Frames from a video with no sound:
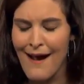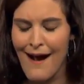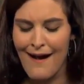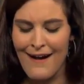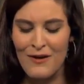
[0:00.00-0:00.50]

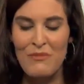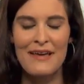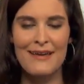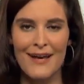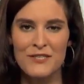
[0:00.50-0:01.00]
Um,
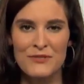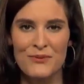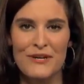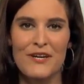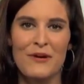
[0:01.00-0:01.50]
he has been
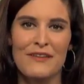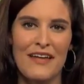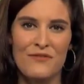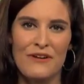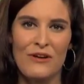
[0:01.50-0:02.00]
tweeting about the
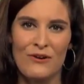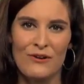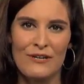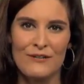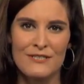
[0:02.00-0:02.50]
NFL
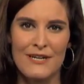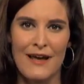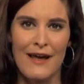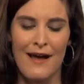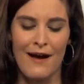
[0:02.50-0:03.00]
earlier
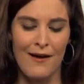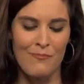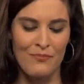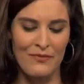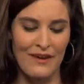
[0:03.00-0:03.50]
today
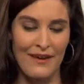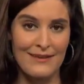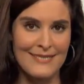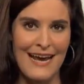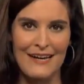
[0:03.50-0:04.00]
um,
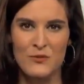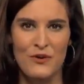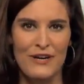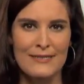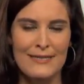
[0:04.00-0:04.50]
and tax
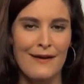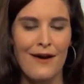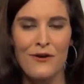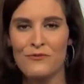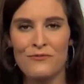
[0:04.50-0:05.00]
breaks. And
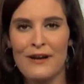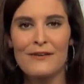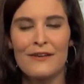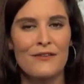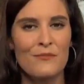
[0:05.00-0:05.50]
uh,
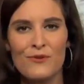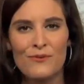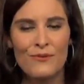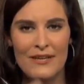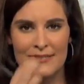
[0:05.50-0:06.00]
frankly, the
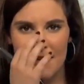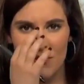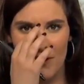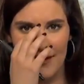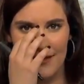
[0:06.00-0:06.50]
mood inside
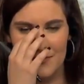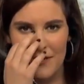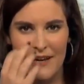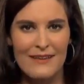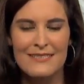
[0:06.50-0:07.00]
the White House,
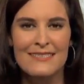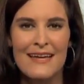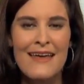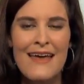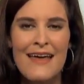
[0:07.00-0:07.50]
Mary Alice, is
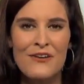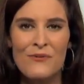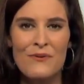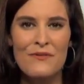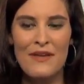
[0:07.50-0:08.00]
that, you
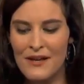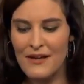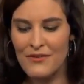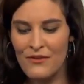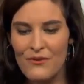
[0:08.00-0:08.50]
know, they,
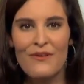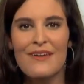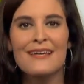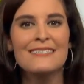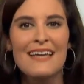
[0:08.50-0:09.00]
the,
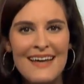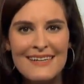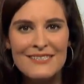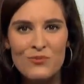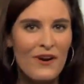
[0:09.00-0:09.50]
his
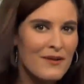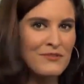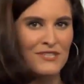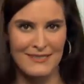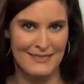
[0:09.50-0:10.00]
aides want
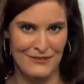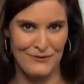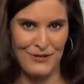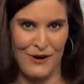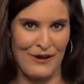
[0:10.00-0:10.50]
him to
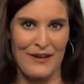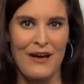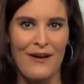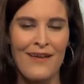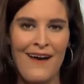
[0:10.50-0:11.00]
continue talking
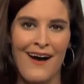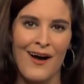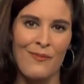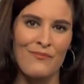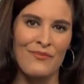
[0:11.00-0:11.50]
about
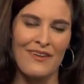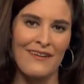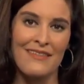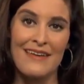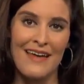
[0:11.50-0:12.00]
um,
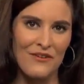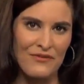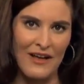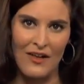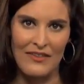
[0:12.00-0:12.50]
the
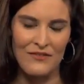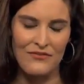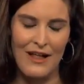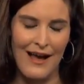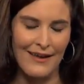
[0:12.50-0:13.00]
NFL and the
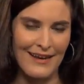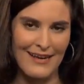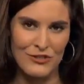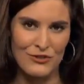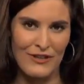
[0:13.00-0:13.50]
flag and the
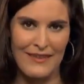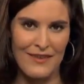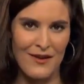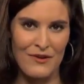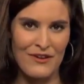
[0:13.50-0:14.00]
national
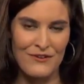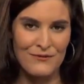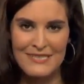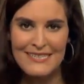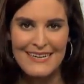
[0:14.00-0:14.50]
anthem. Eh,
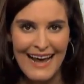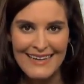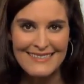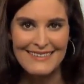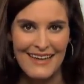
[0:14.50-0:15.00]
you've seen he
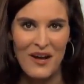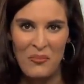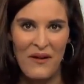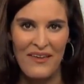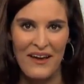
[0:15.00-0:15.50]
hasn't let
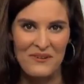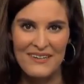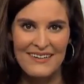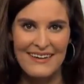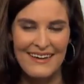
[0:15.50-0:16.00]
up on that
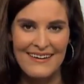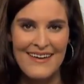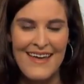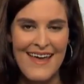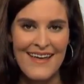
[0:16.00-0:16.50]
really in,
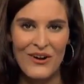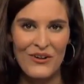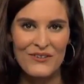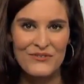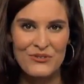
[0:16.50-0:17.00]
in
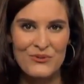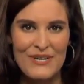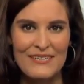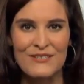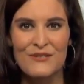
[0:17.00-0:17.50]
all of two
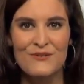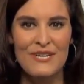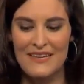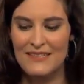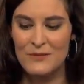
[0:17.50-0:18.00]
weeks. So you
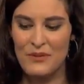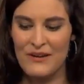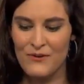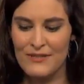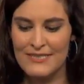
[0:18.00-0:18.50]
take this
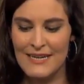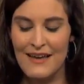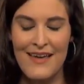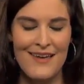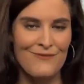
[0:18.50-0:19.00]
Penguins uh,
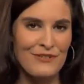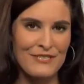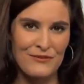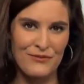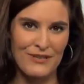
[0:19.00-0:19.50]

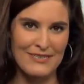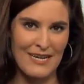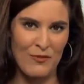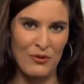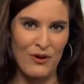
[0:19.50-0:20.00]
visit, for
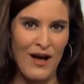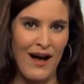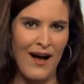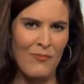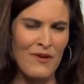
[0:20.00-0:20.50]
example.
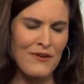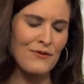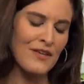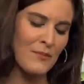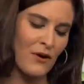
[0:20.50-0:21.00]
Um,
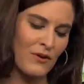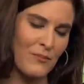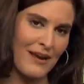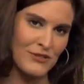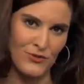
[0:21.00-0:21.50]
you think about when the
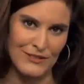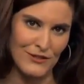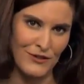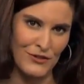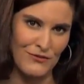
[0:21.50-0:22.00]
Patriots
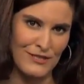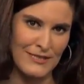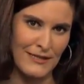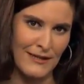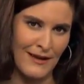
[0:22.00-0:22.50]
also
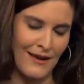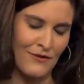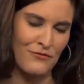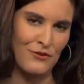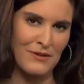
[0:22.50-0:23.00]
visited a, uh,
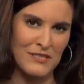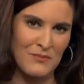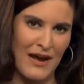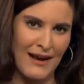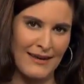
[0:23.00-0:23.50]
a few months
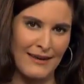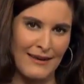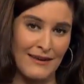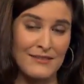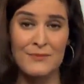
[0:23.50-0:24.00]
back
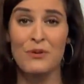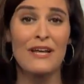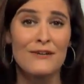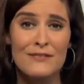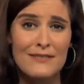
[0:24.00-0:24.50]
and, and and
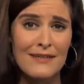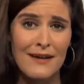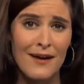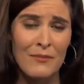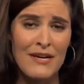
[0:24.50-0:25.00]
players didn't
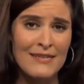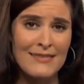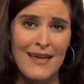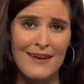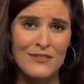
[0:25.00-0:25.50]
come
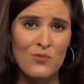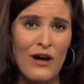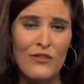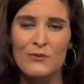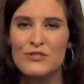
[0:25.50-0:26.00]
to that as
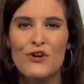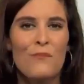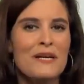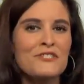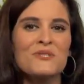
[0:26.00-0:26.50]
well. There was no
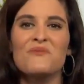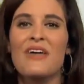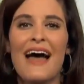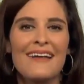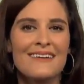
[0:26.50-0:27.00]
mention of
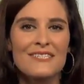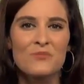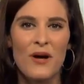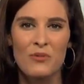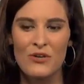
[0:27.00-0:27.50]
that in his
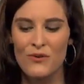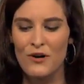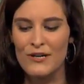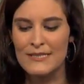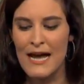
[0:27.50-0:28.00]
public
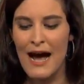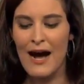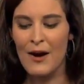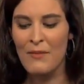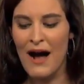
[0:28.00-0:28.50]
remarks.
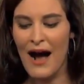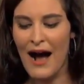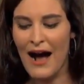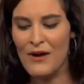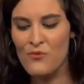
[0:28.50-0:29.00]
Um,
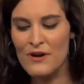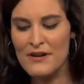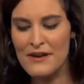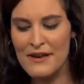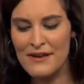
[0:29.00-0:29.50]
I
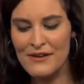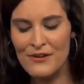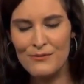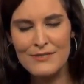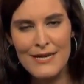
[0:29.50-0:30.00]
would, you
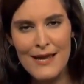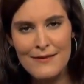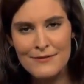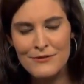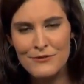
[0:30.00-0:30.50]
know,
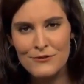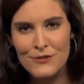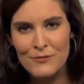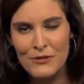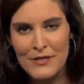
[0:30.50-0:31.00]
tend
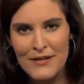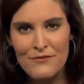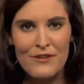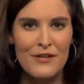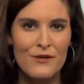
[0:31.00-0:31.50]
to
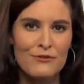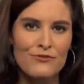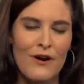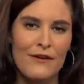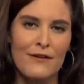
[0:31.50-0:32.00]
believe that he would
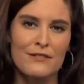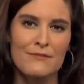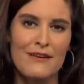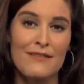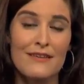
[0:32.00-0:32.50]
try not to
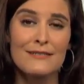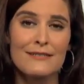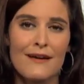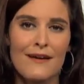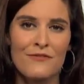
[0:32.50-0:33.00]
make
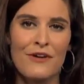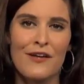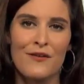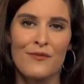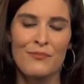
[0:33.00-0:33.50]
this uh,
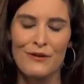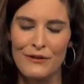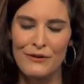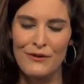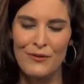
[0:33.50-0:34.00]
event
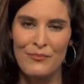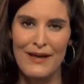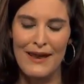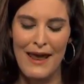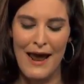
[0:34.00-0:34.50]
political,
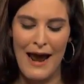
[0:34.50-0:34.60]
but.